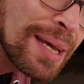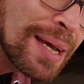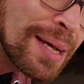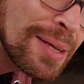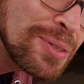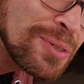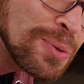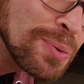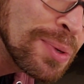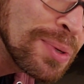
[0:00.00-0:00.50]

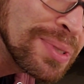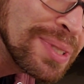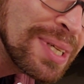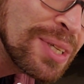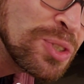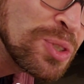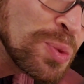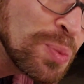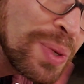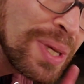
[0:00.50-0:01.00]
casserole
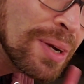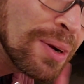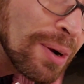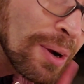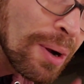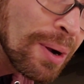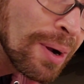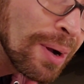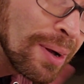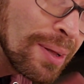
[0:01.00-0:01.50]
dish. We
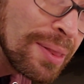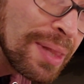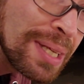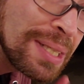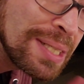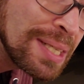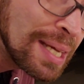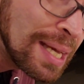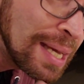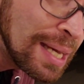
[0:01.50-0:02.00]
are on the
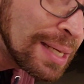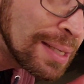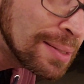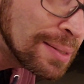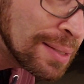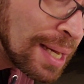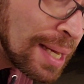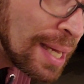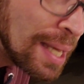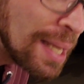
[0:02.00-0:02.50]
tail